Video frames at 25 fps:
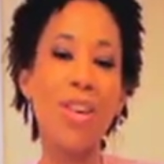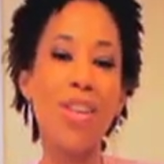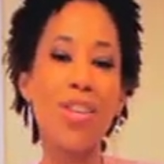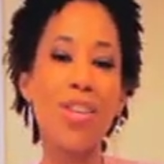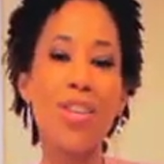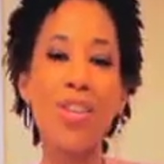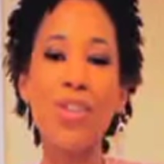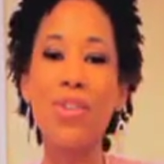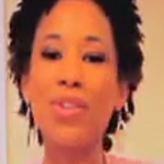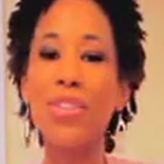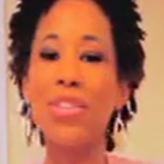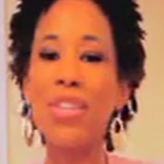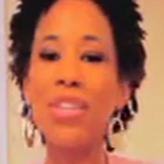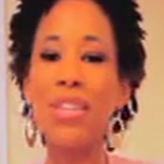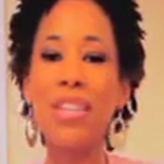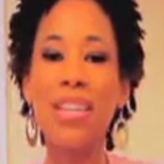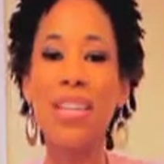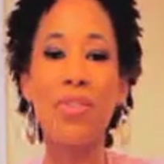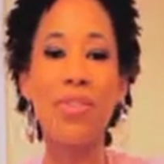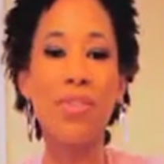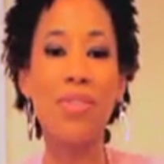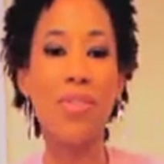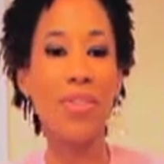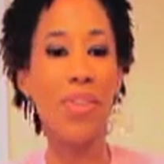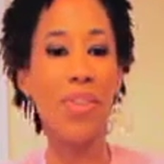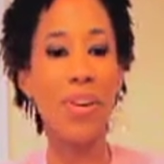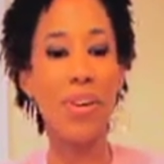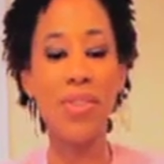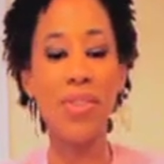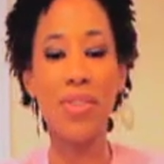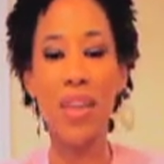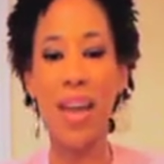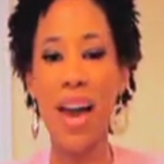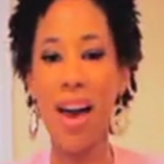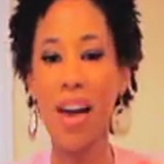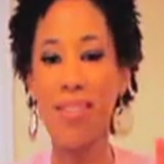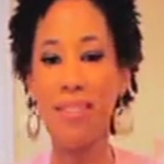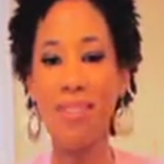Usually if you
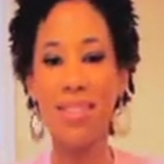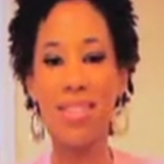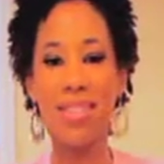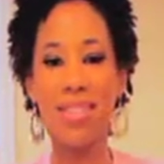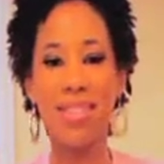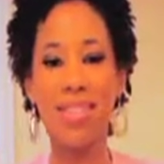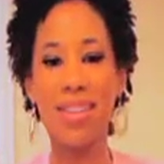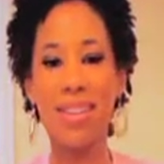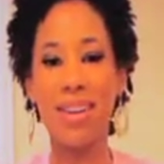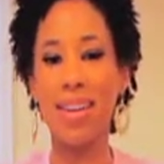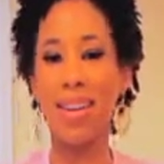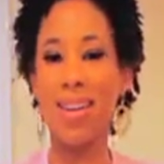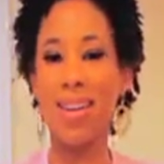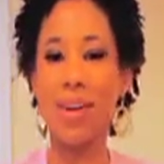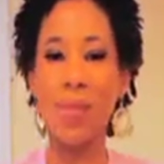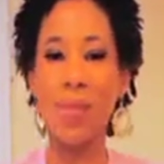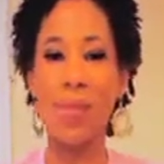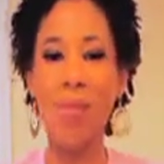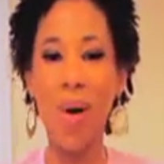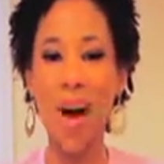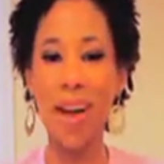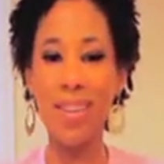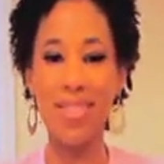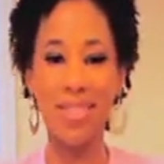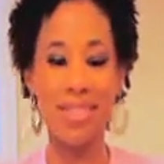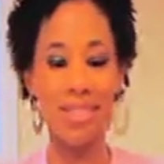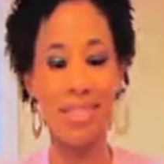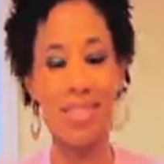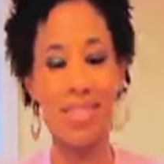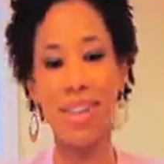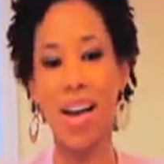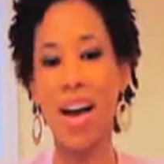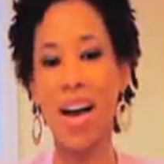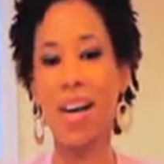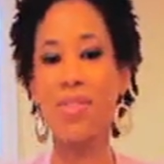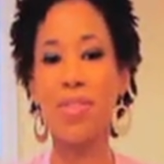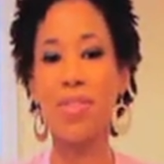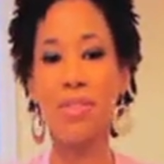don't have to watch the
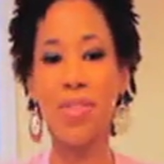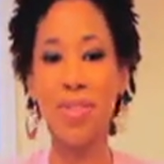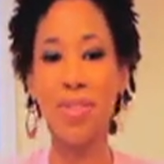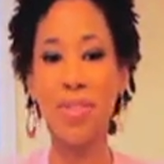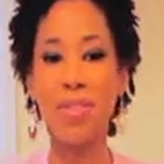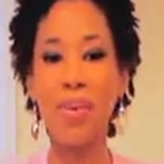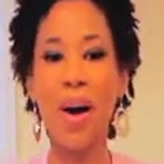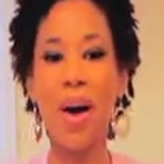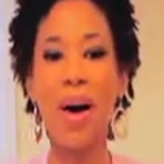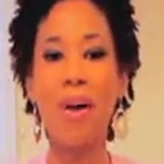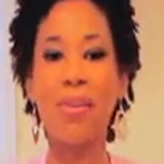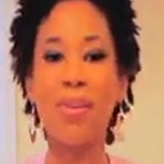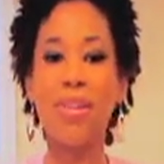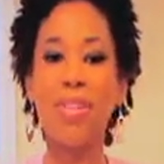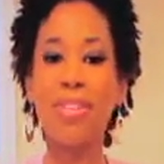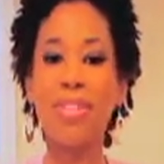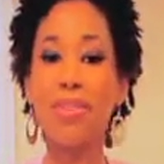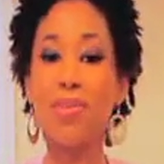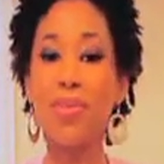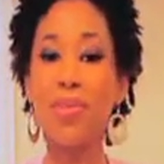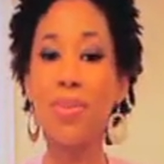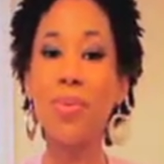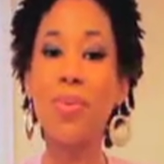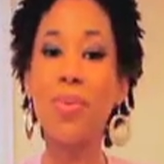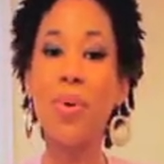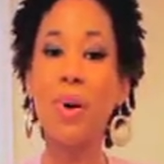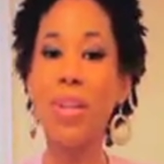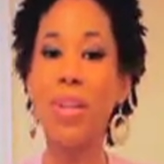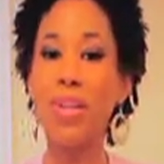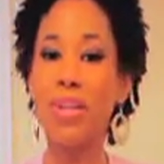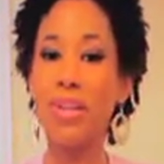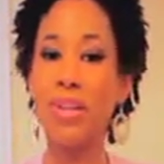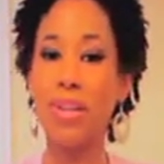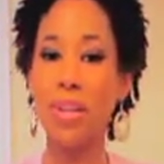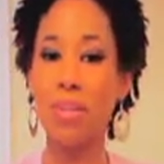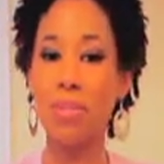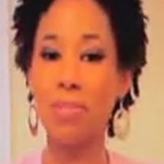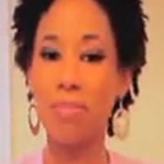clock for 2 hours, if you
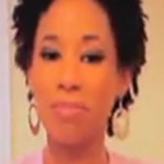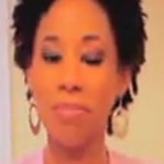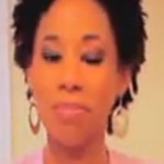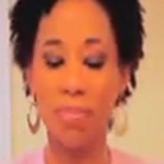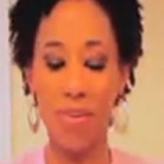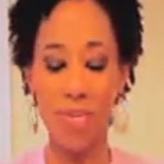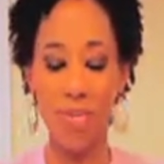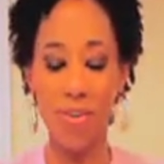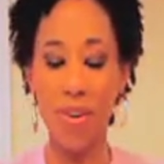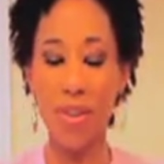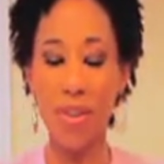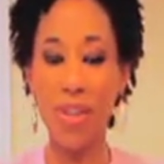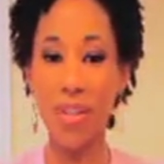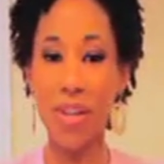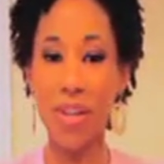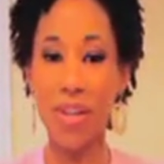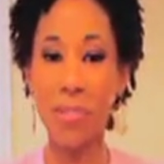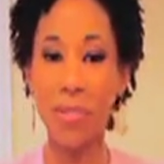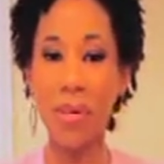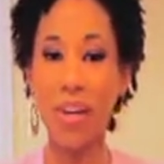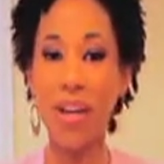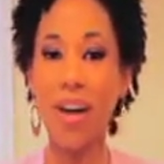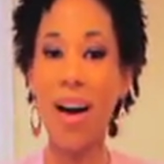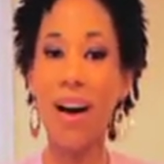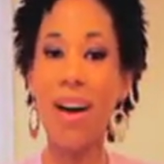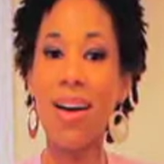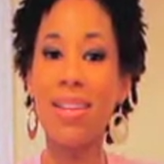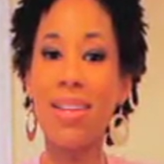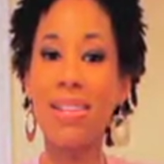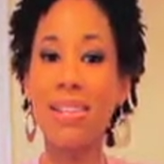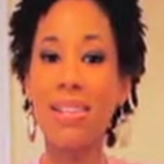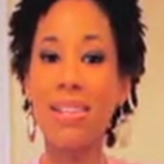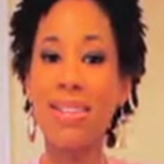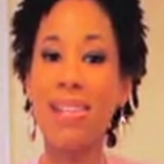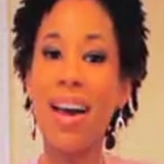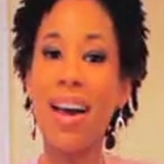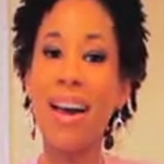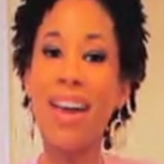want, you can soak your pecans
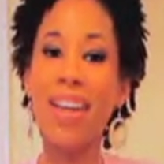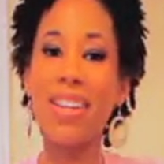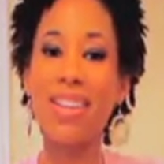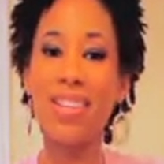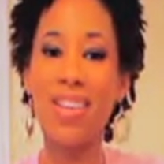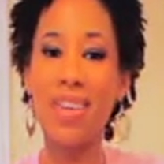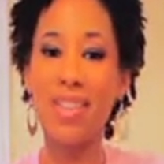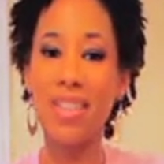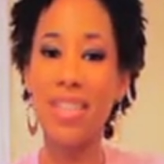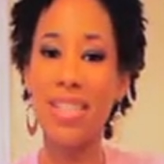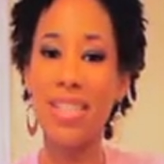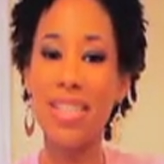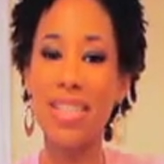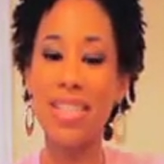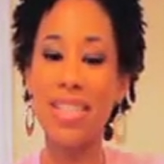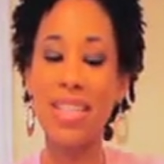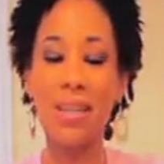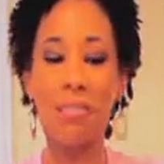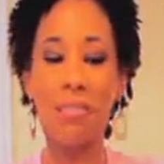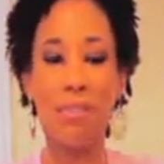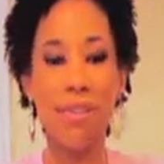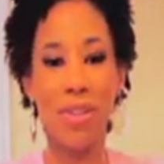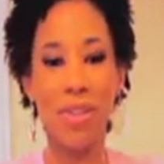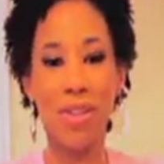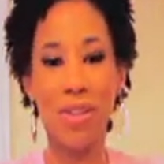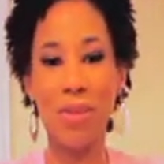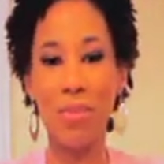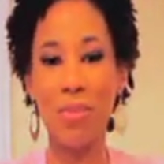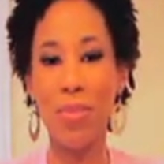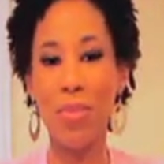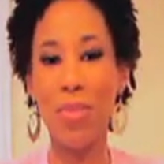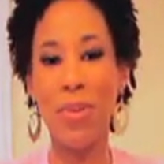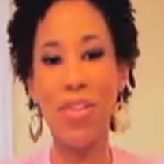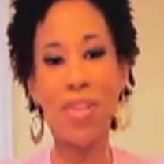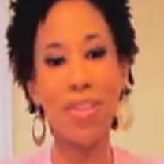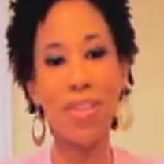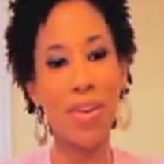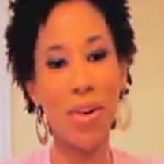at night, go to sleep, and in the
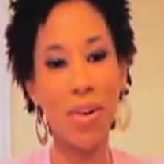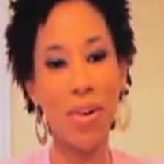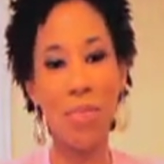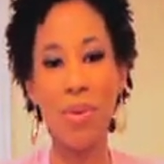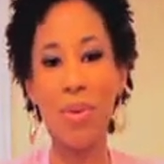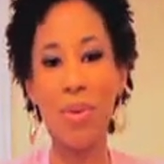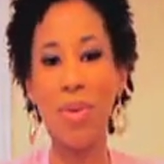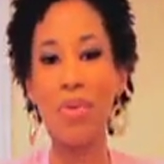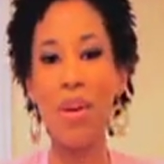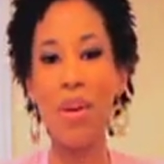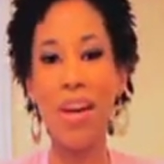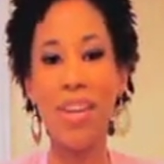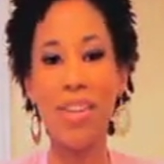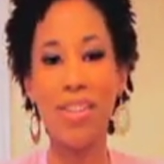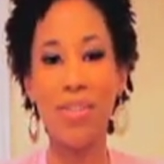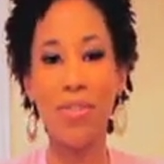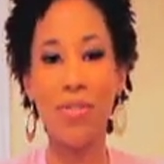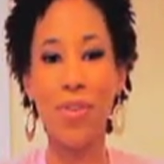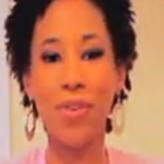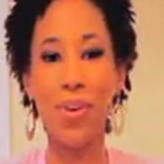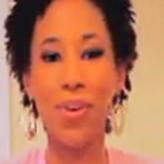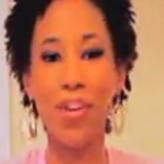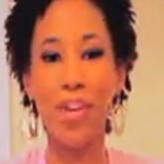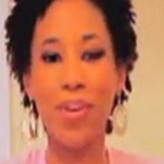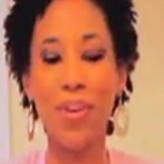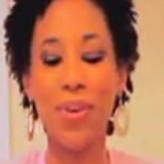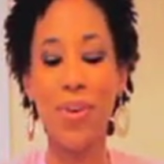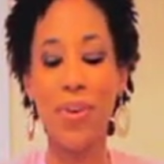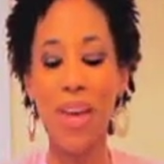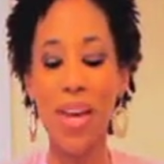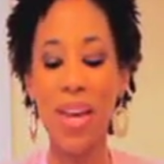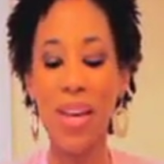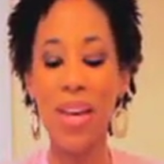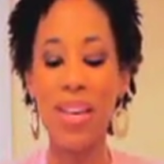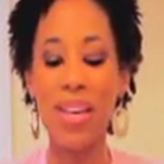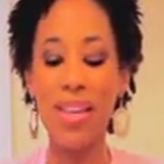morning they'll be ready for you.